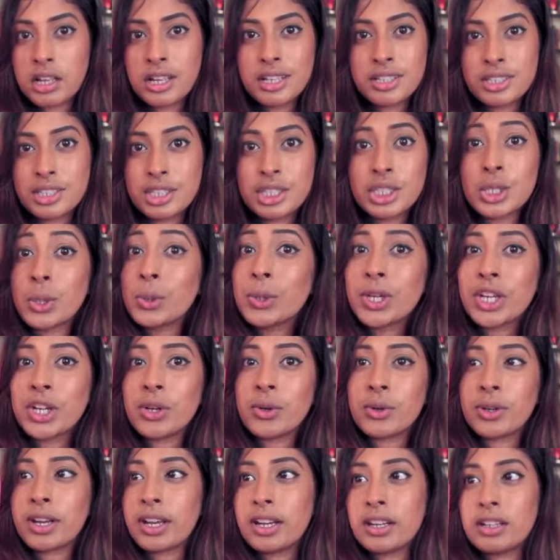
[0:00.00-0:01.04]
so
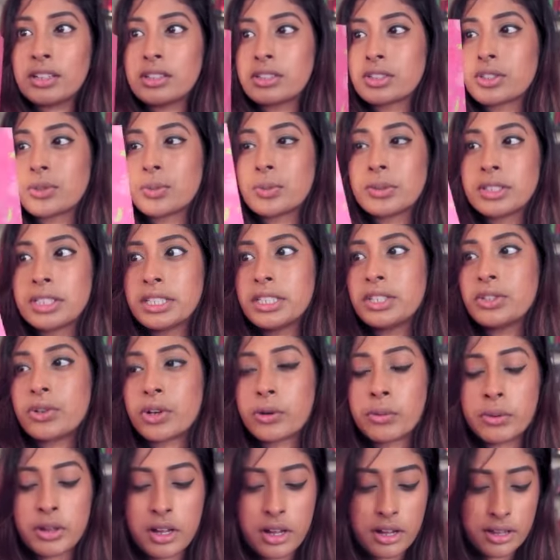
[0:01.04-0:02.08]
cute, and it looks really
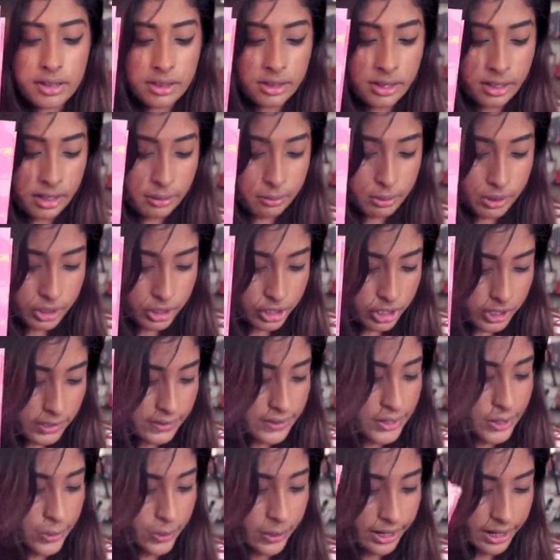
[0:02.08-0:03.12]
adorable on the bookshelf,
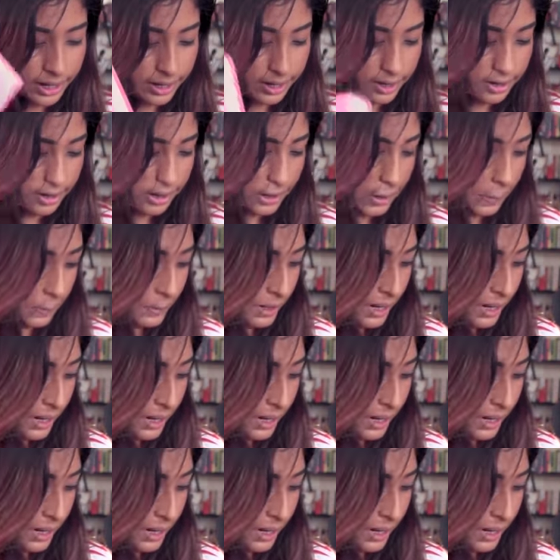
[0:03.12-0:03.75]
so I ended up